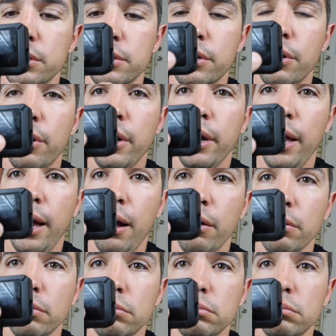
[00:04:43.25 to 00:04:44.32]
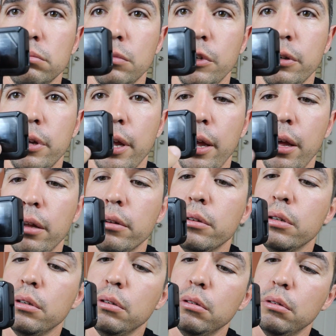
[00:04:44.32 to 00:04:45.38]
it's grayed out. You
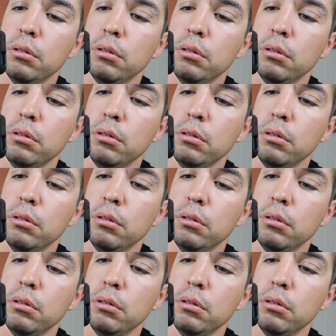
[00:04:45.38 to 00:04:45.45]
can't